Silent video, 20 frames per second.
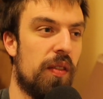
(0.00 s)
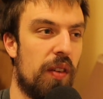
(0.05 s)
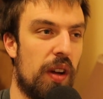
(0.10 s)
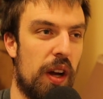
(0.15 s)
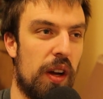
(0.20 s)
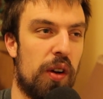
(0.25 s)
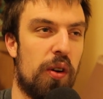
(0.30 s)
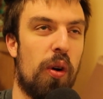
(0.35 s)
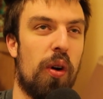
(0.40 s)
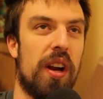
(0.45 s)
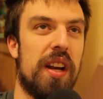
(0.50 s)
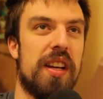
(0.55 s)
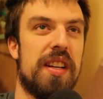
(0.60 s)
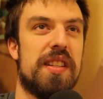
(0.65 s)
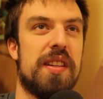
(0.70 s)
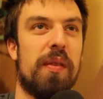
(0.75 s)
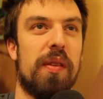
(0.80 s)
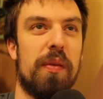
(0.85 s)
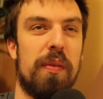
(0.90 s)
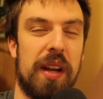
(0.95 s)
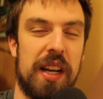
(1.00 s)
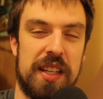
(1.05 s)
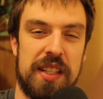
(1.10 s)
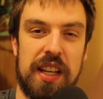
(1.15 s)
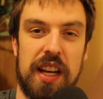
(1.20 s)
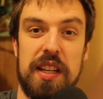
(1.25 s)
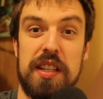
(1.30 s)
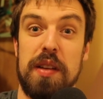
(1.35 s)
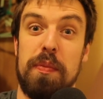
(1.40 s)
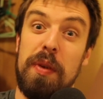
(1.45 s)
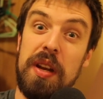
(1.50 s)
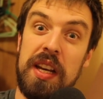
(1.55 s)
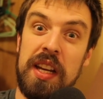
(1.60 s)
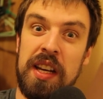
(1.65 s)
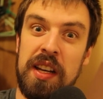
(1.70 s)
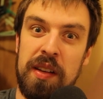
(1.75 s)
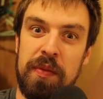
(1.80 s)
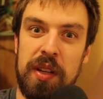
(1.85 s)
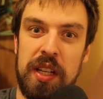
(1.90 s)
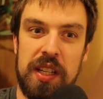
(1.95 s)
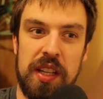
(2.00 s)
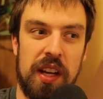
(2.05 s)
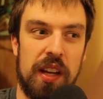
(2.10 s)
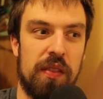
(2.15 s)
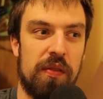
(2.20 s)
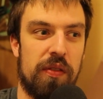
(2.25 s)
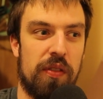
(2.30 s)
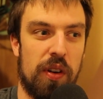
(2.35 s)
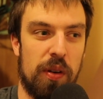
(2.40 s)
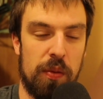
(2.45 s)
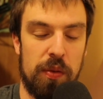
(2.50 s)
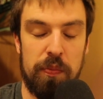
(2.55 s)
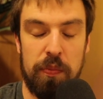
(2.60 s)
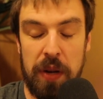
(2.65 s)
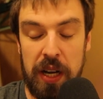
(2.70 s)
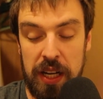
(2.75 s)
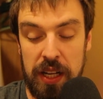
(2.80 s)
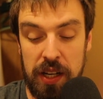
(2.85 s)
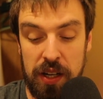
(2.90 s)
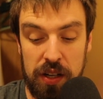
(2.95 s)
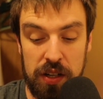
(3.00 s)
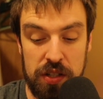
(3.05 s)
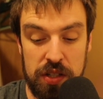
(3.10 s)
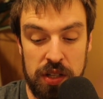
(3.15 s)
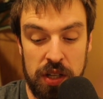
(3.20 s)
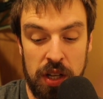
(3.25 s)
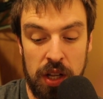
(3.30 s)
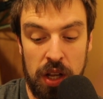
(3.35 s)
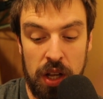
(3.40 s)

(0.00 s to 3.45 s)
according to some of the maintenance guys, had been needing to be done for many years,